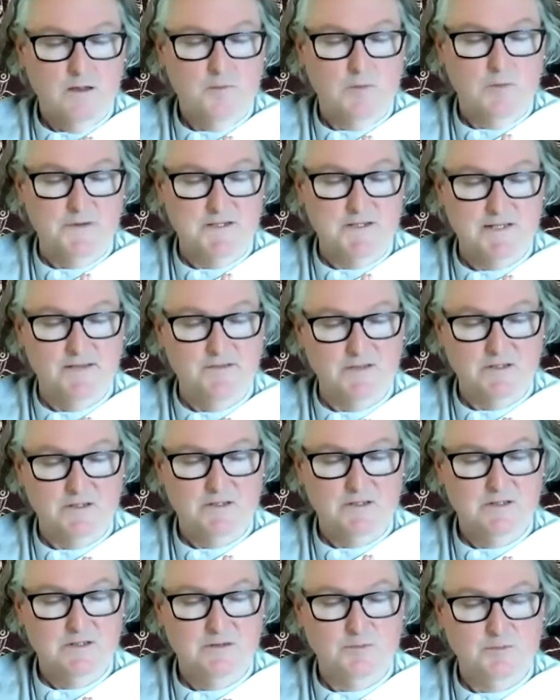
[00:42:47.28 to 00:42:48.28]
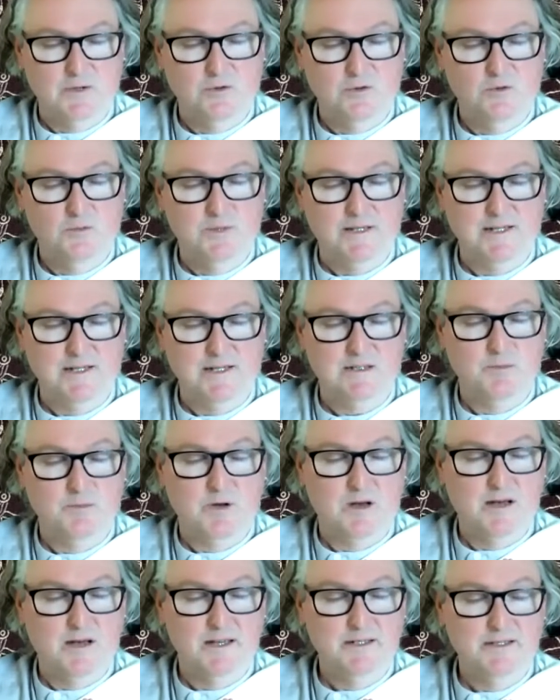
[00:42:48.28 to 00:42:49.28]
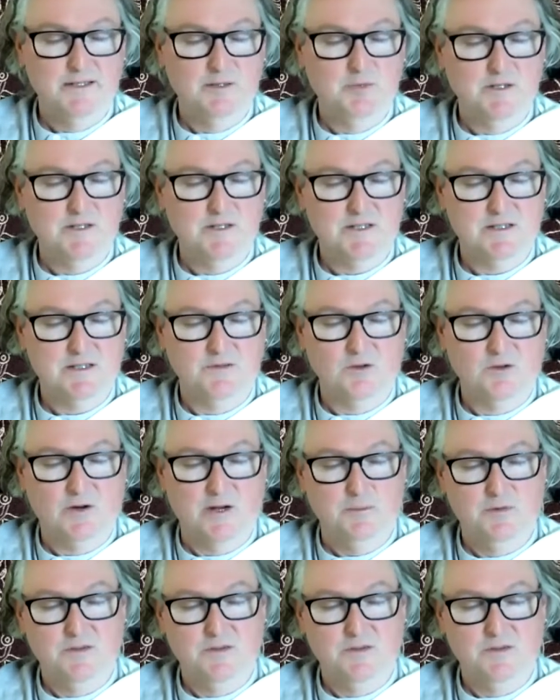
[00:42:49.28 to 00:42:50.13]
By this effort, may all beings abide in the bliss of the great